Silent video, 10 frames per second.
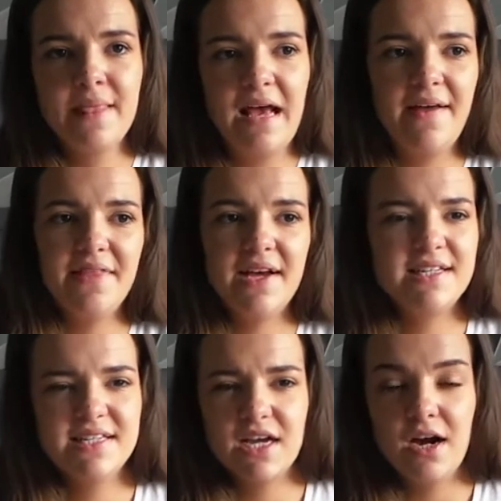and that
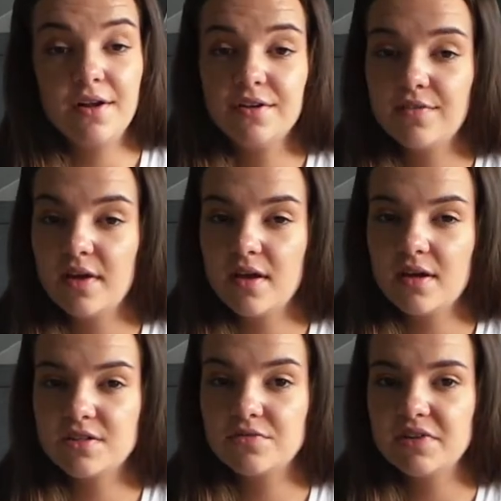is kind of it.
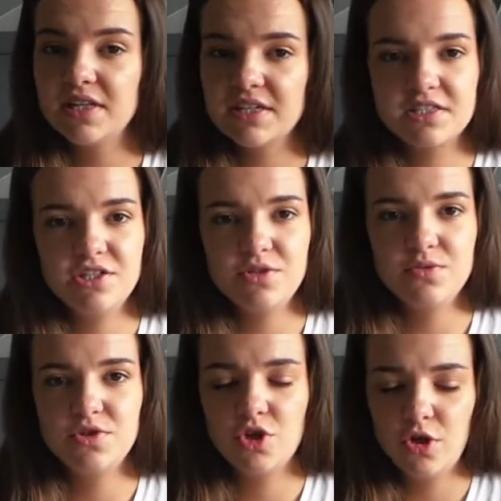I don't really like to
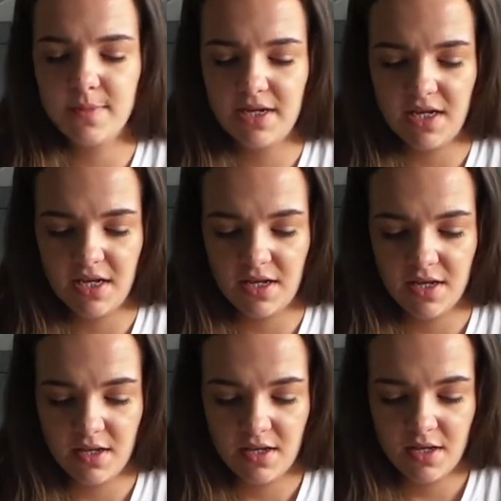use too many
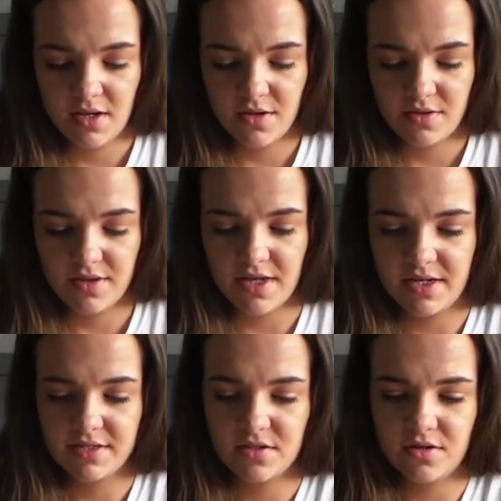
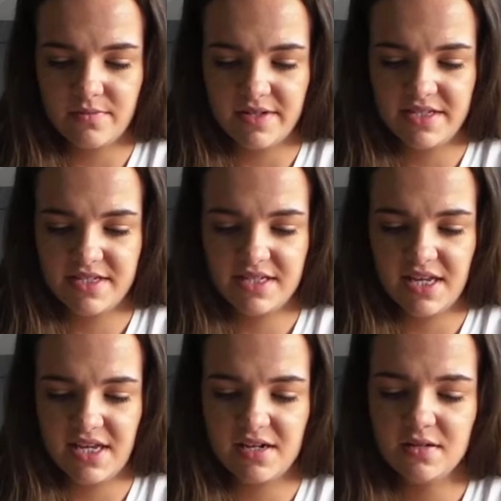things on my
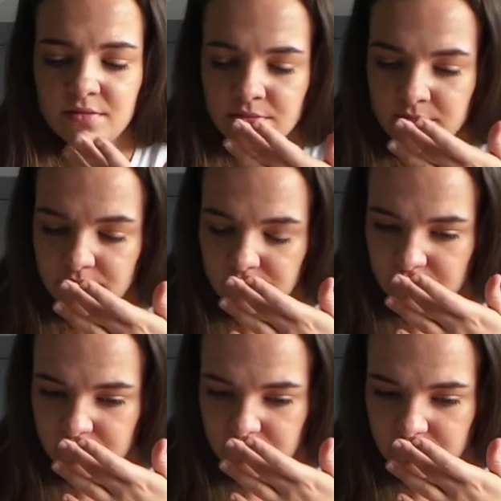skin.
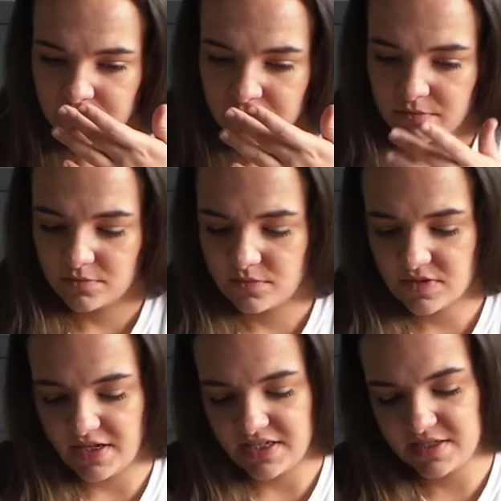
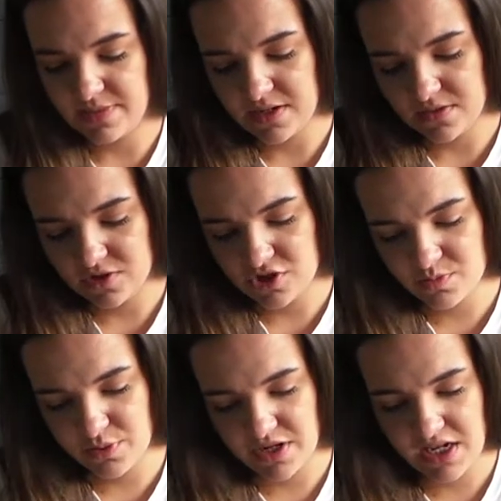Okay, it smells
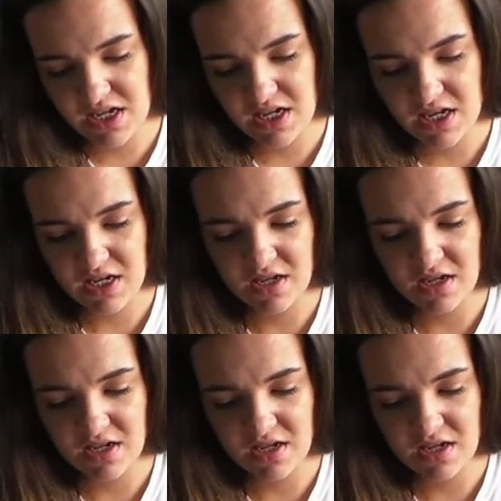just pretty